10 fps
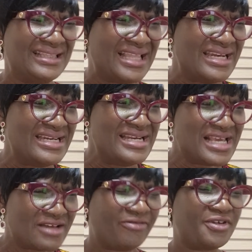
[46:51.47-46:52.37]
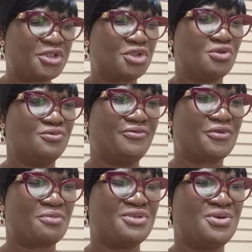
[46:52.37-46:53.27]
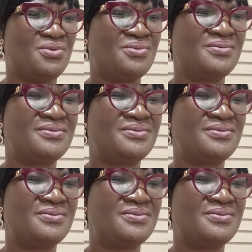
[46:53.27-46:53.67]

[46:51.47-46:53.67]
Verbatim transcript: They leak virtue from you.